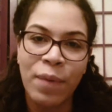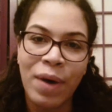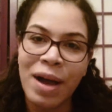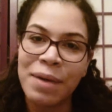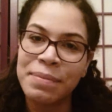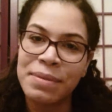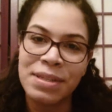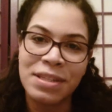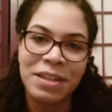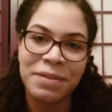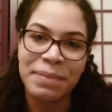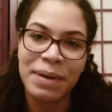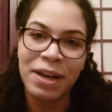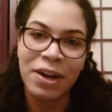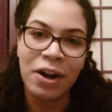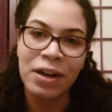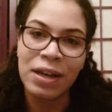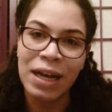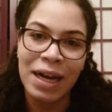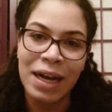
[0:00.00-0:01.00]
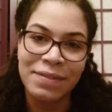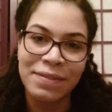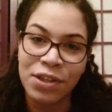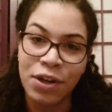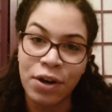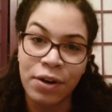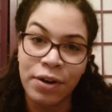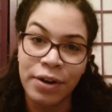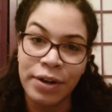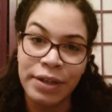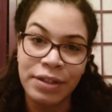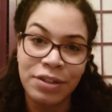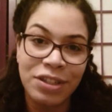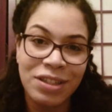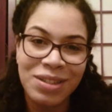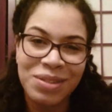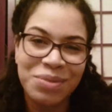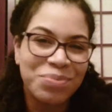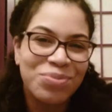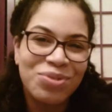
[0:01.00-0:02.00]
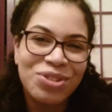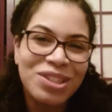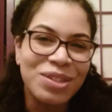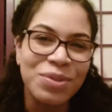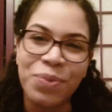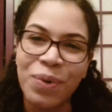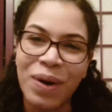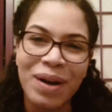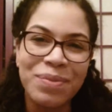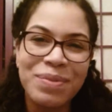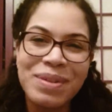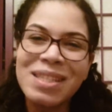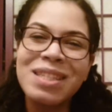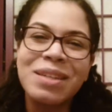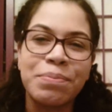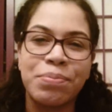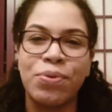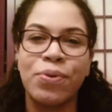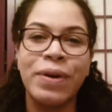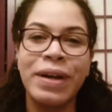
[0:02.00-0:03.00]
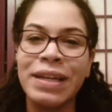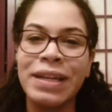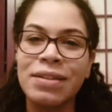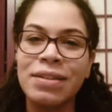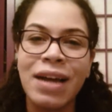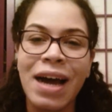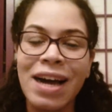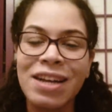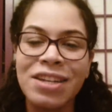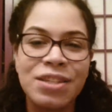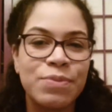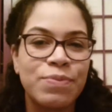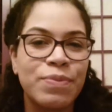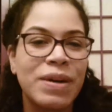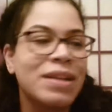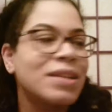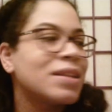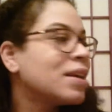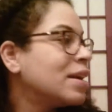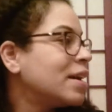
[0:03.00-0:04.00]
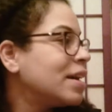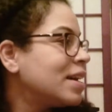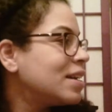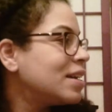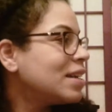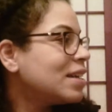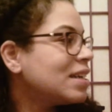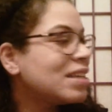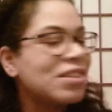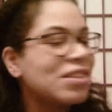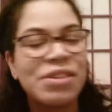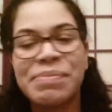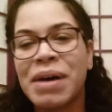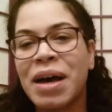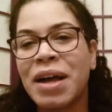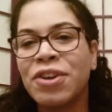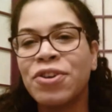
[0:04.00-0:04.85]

why must they make our lives hard? Just, just what's the point? I just want it so